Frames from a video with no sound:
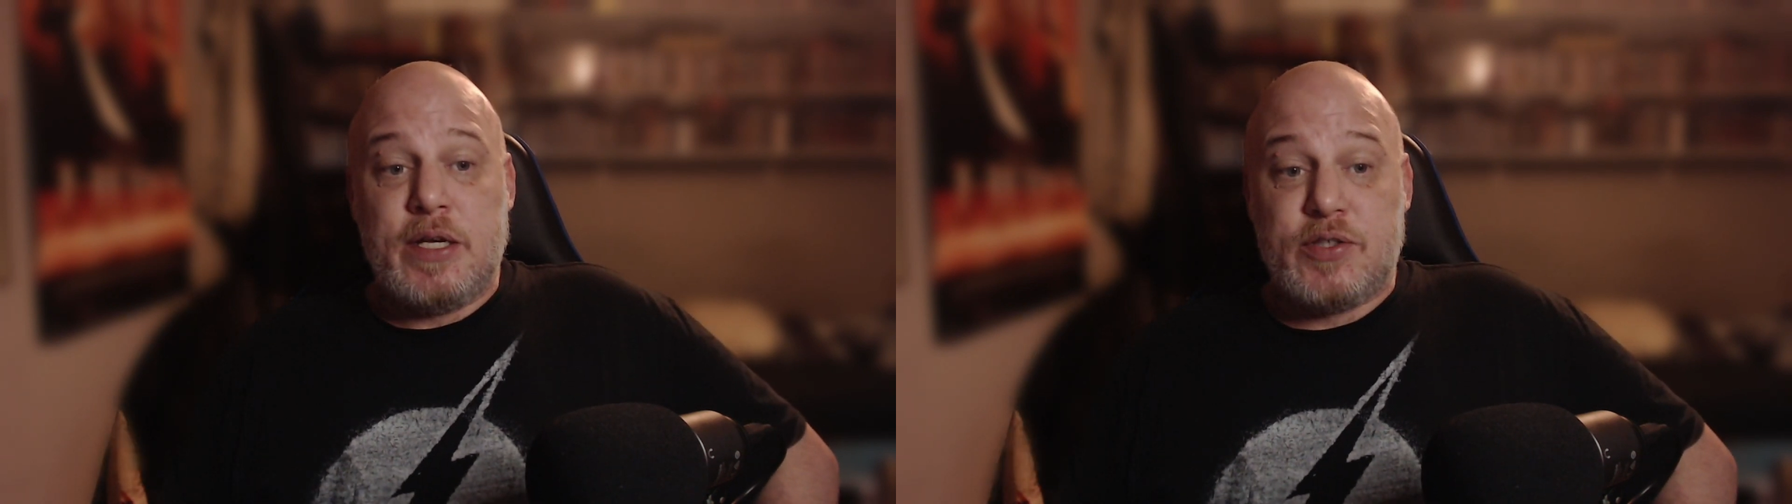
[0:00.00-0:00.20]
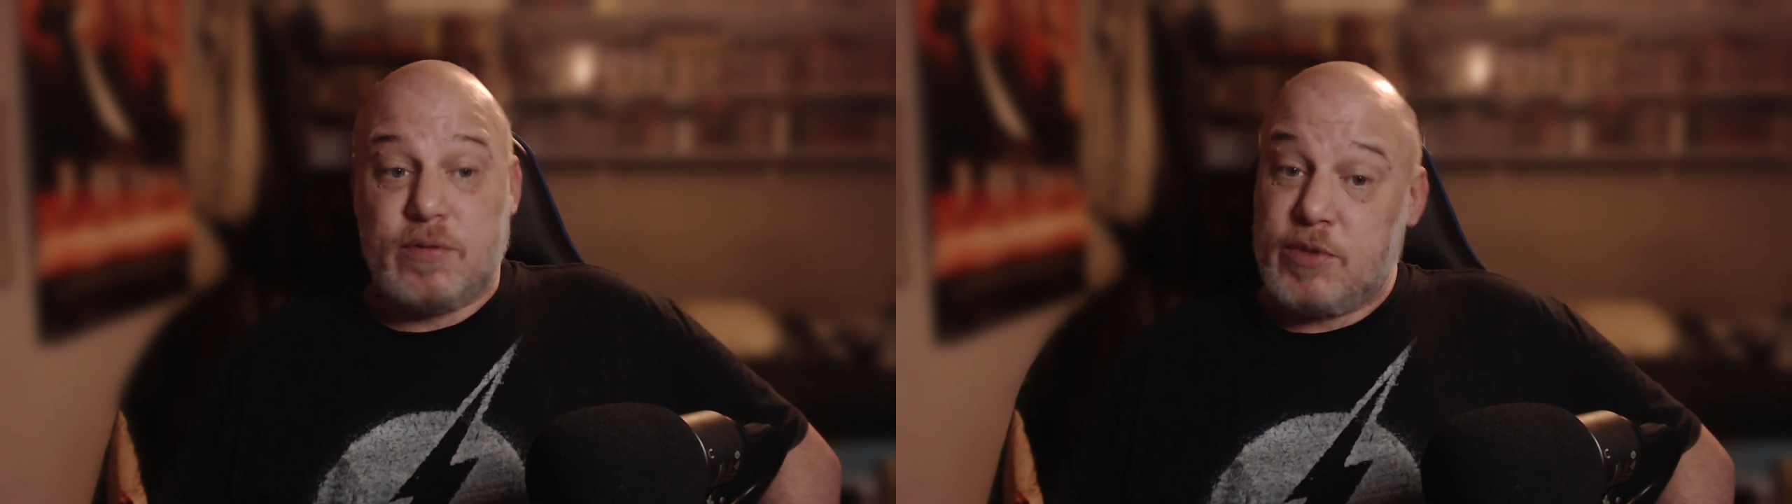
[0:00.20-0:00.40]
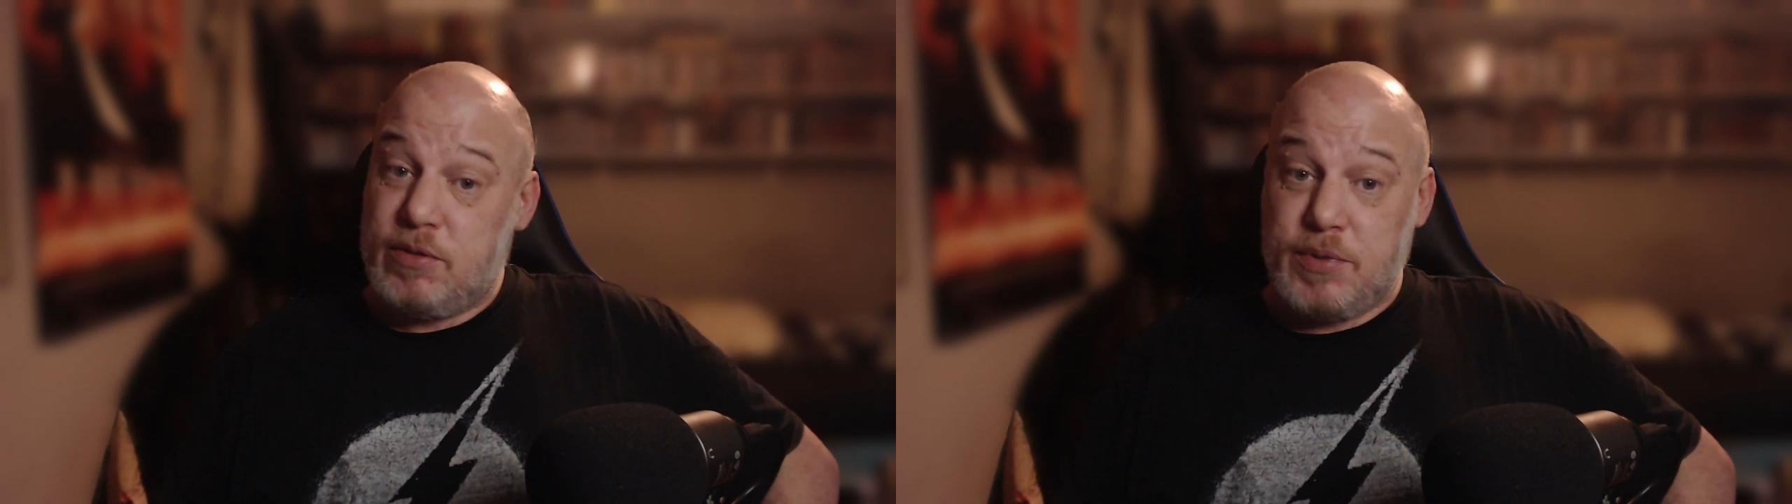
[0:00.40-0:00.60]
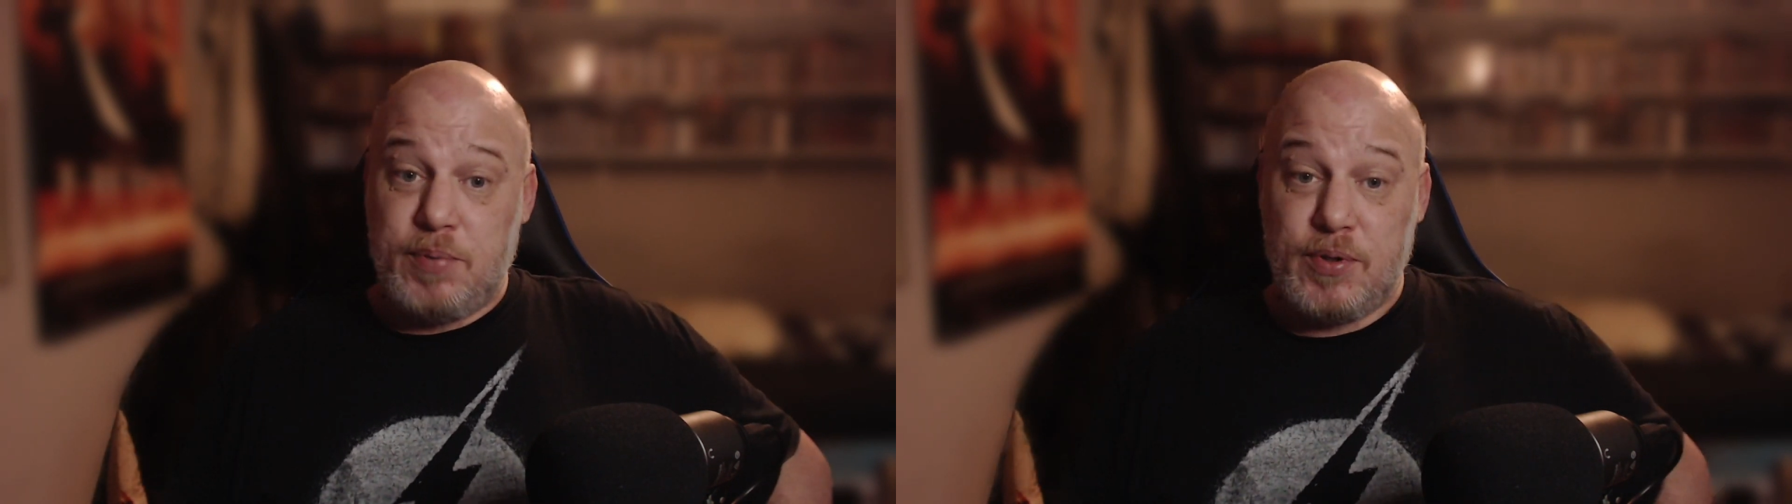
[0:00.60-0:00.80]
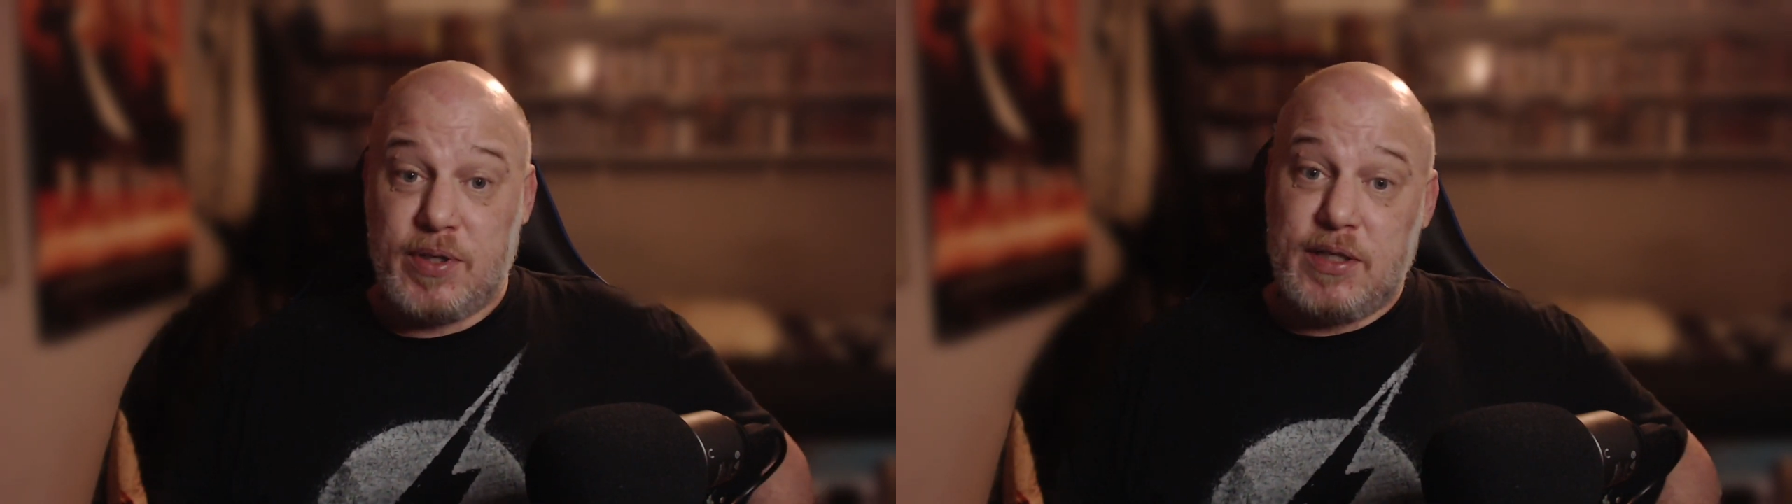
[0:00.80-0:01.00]
So I'm going to be
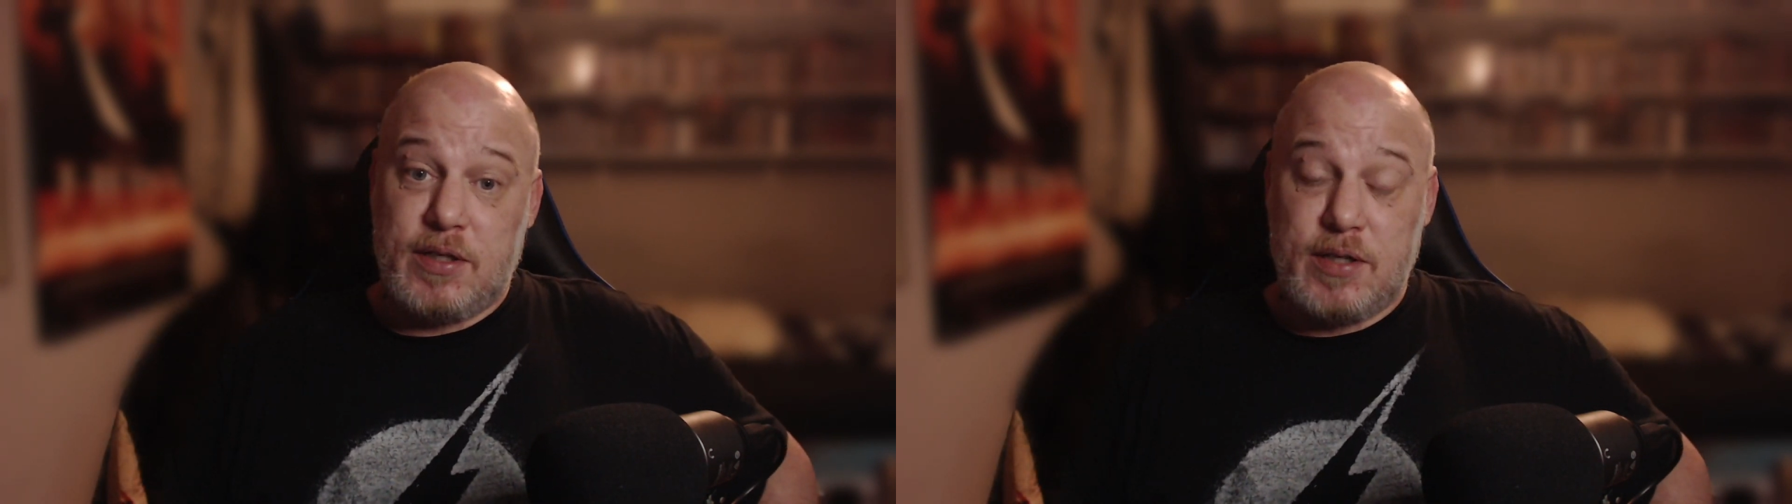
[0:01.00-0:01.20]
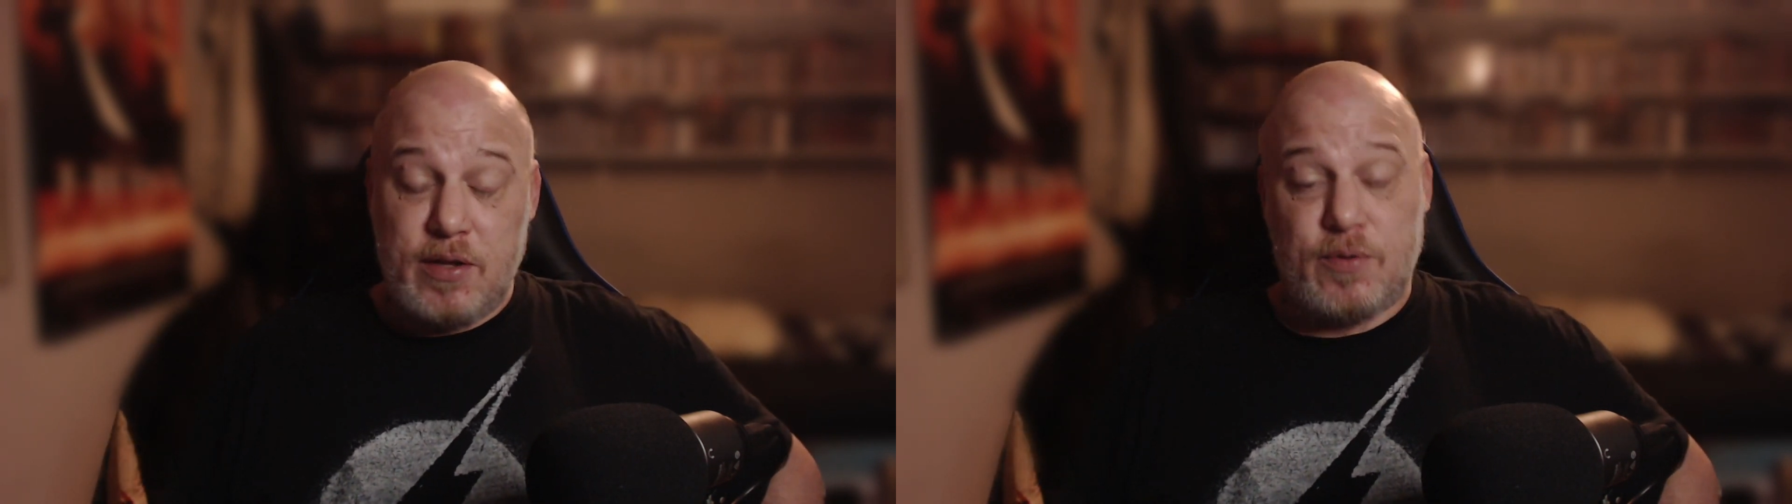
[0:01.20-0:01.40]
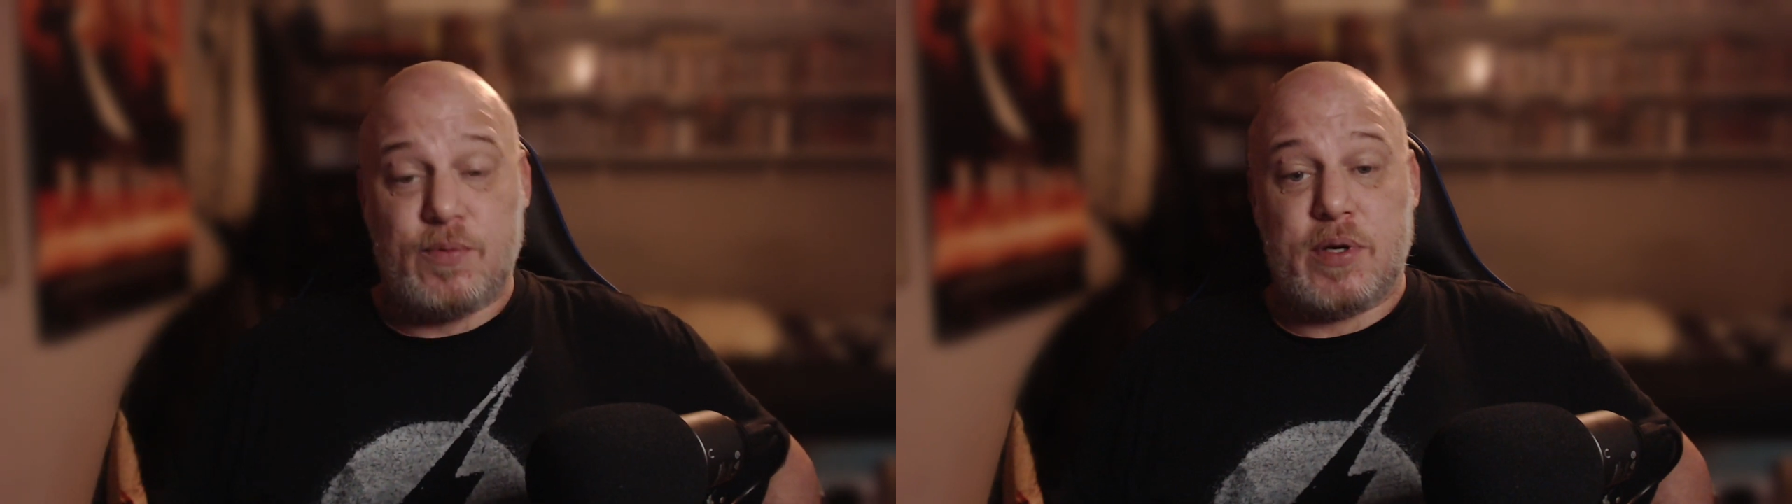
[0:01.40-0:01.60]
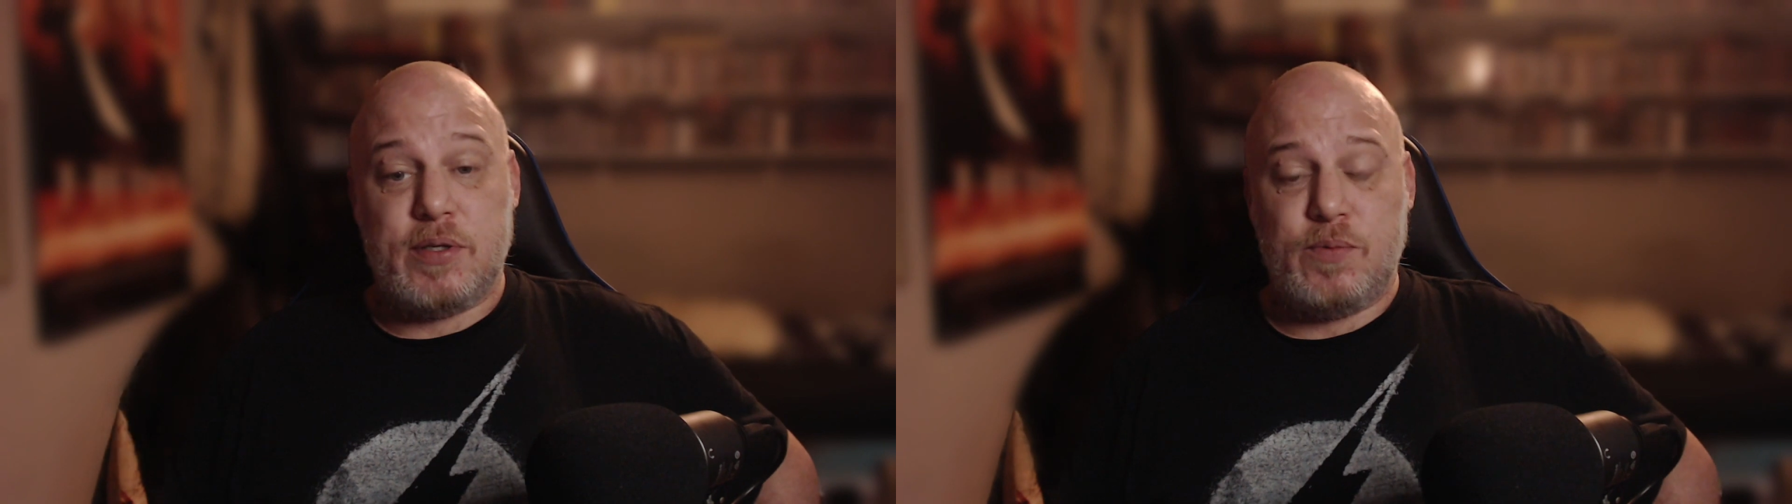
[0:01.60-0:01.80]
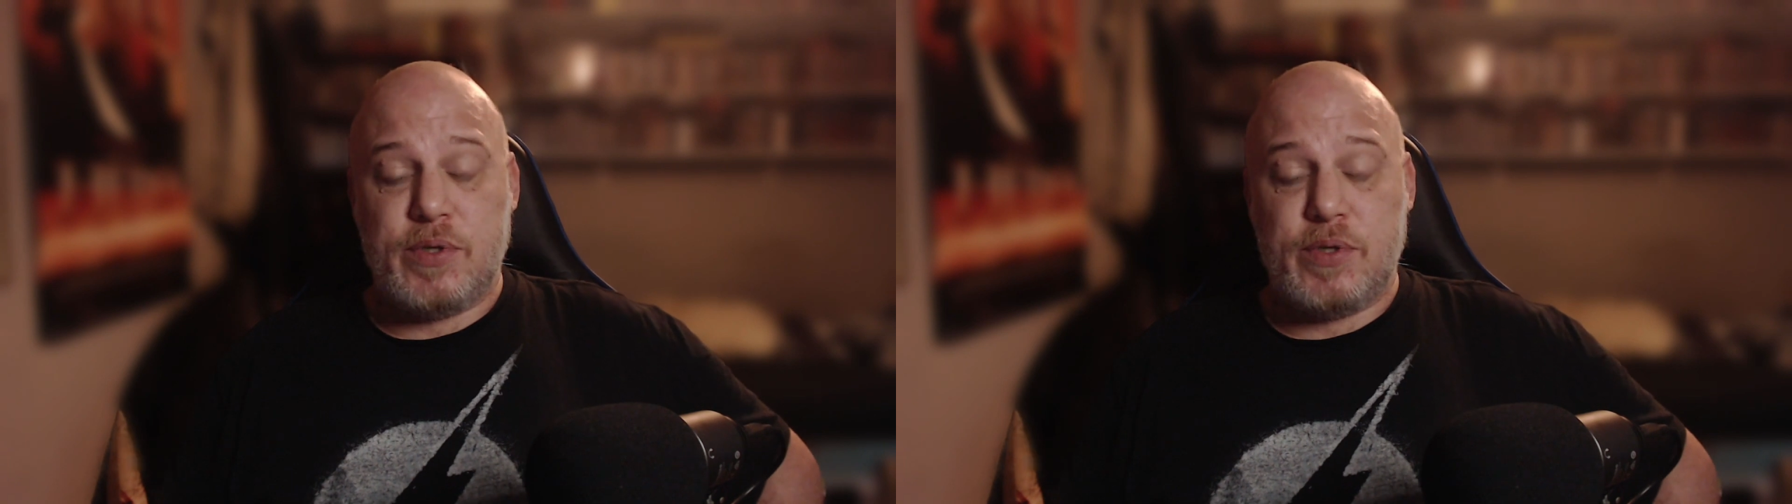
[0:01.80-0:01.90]
putting in another one,